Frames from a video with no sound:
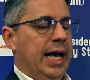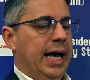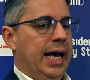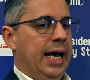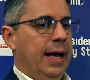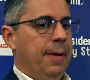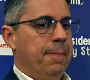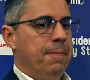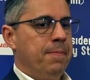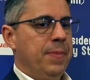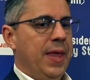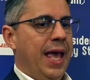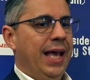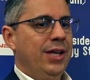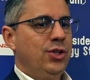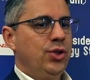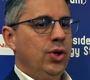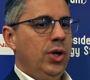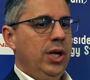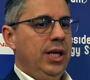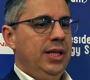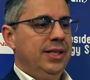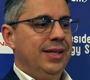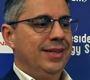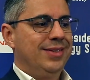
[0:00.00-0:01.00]

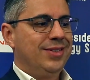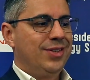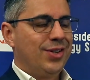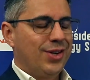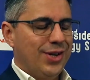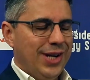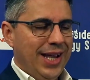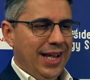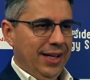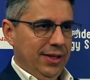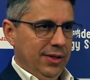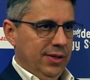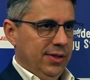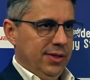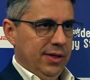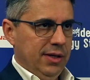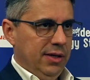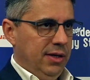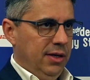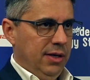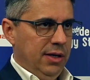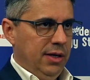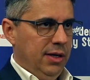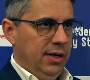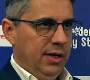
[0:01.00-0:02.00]
Actually, the trend
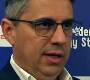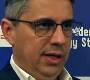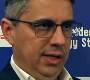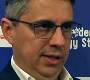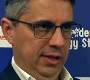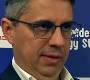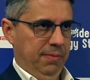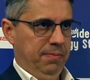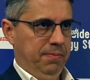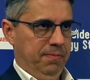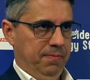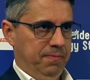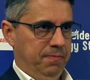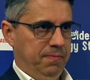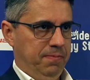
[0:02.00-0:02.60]
in the